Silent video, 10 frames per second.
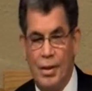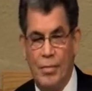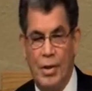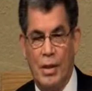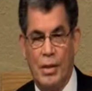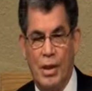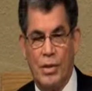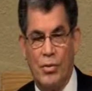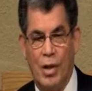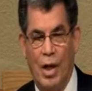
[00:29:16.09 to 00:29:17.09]
But
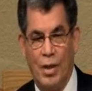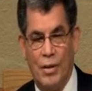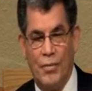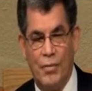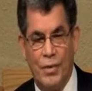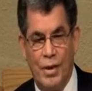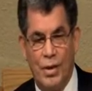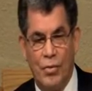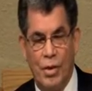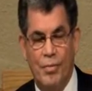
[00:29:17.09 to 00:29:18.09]
guess what?
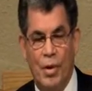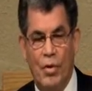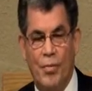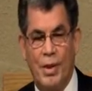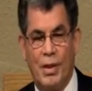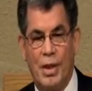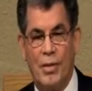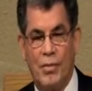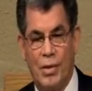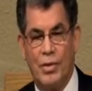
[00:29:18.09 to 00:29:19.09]
We both
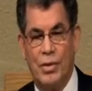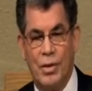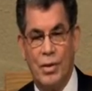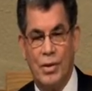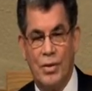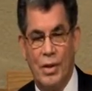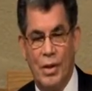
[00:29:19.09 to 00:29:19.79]
became Christians.